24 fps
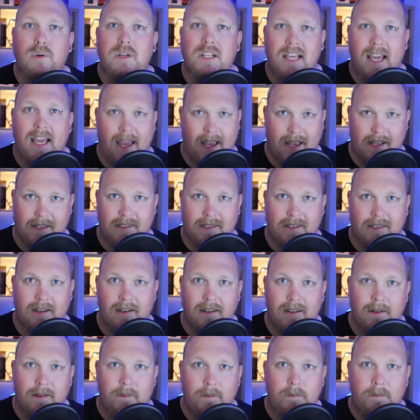cancer,
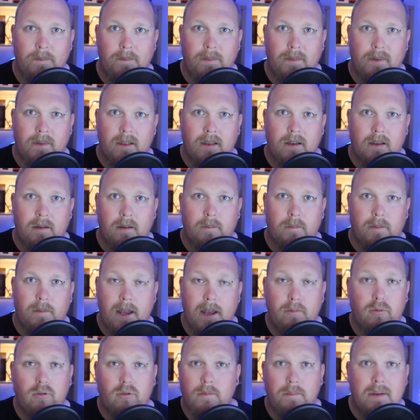
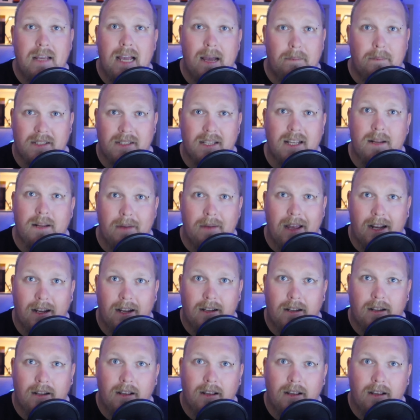people would be upset about it.